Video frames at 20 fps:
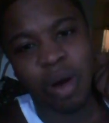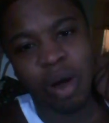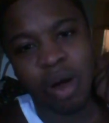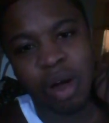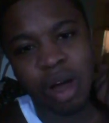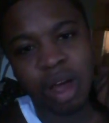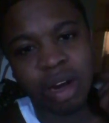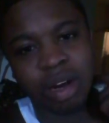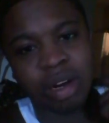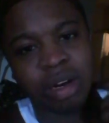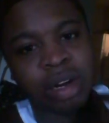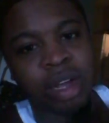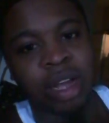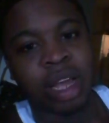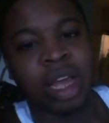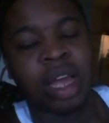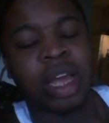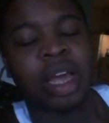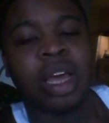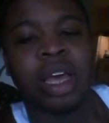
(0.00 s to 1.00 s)
harder
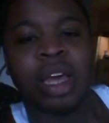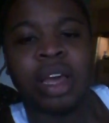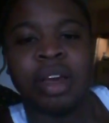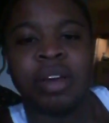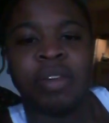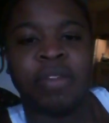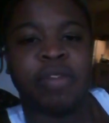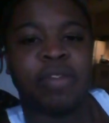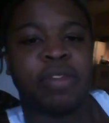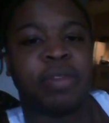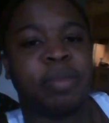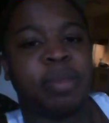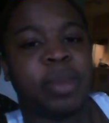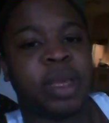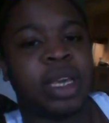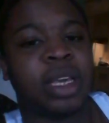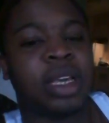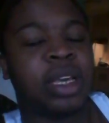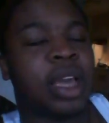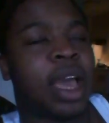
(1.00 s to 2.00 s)
for
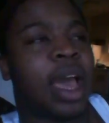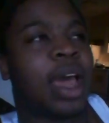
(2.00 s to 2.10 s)
me.